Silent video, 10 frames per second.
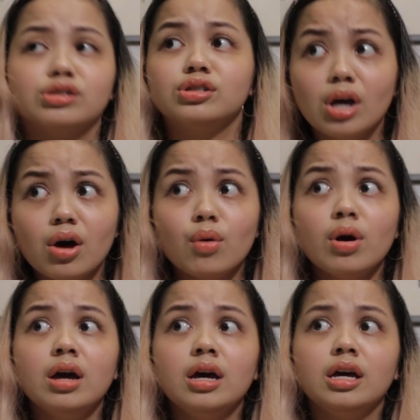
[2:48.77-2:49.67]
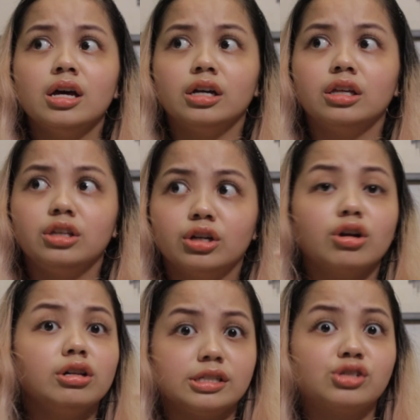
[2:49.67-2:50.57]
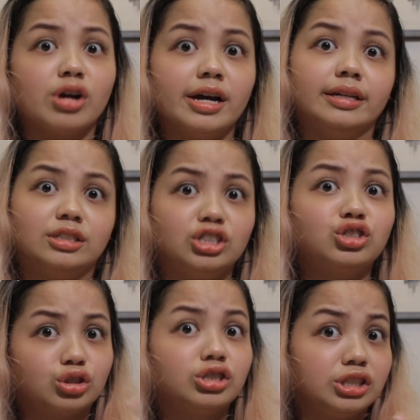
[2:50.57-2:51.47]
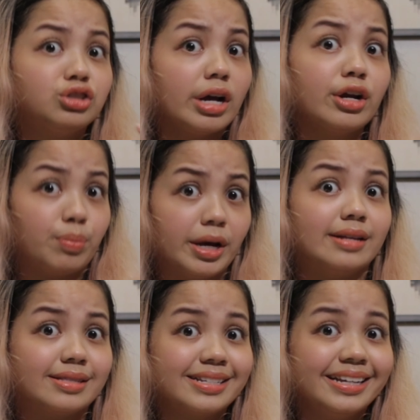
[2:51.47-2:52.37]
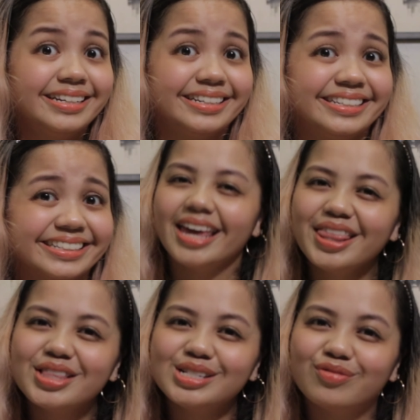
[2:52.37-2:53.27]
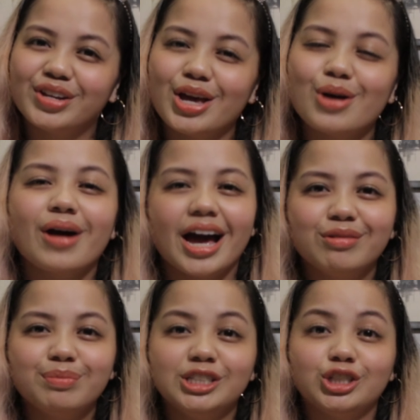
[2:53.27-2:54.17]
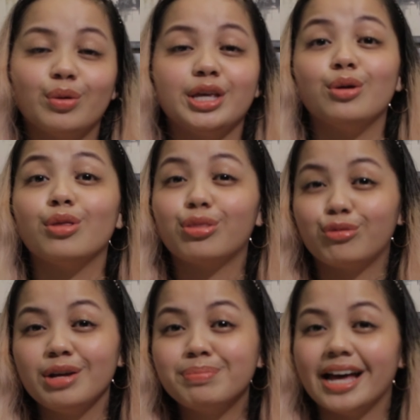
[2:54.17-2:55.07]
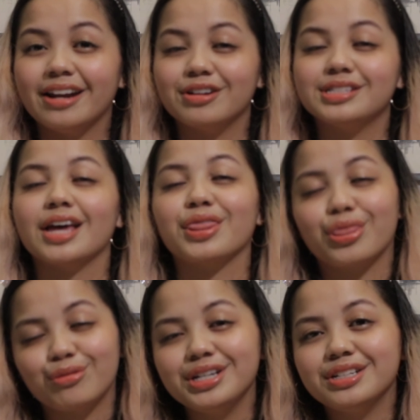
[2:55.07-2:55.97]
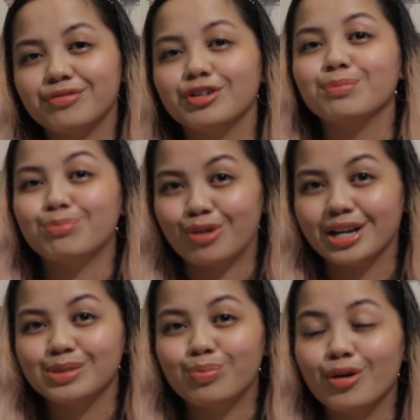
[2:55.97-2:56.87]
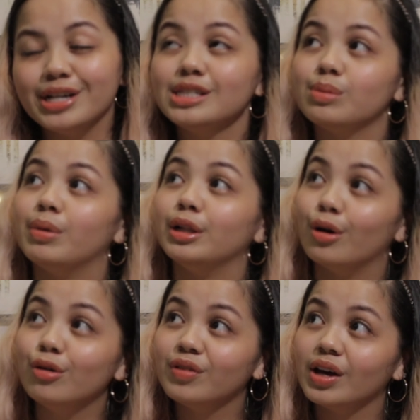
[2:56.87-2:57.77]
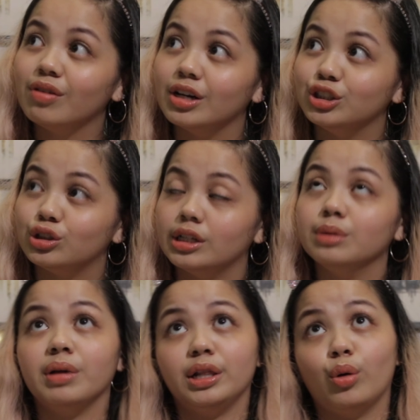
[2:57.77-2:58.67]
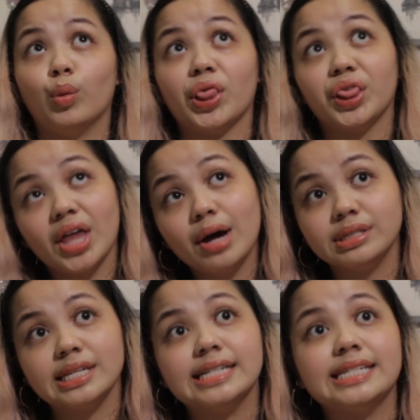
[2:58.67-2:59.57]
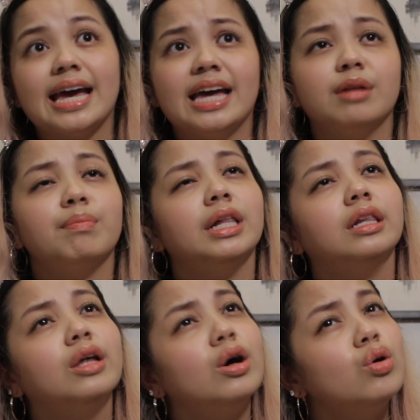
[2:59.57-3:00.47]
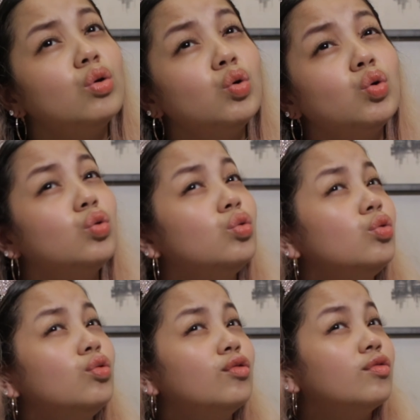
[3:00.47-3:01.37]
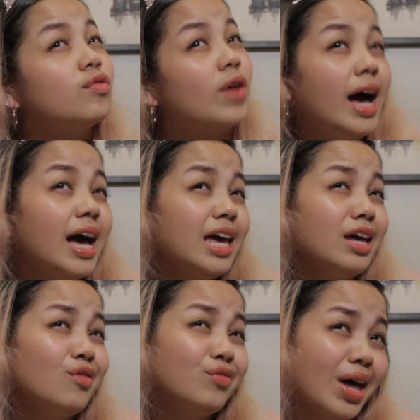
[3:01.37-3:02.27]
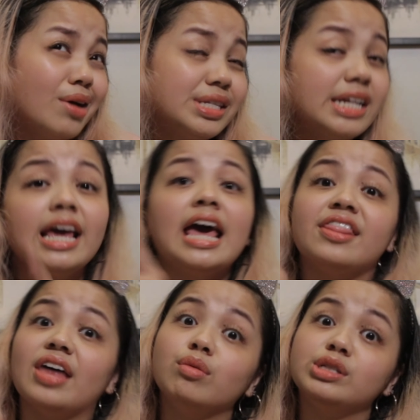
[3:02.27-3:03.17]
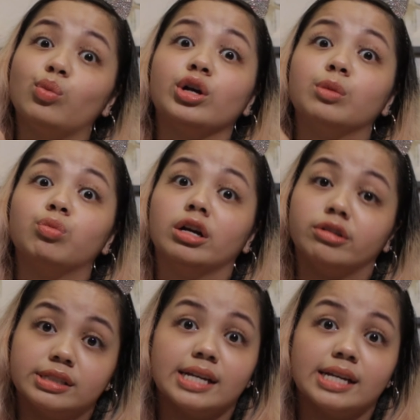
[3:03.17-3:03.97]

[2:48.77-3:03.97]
So, your girl is trying. She, she's trying her best. In this video, I will be showing you three planners at three different price points, below five hundred, below one thousand, and below five thousand? That one's a work in progress.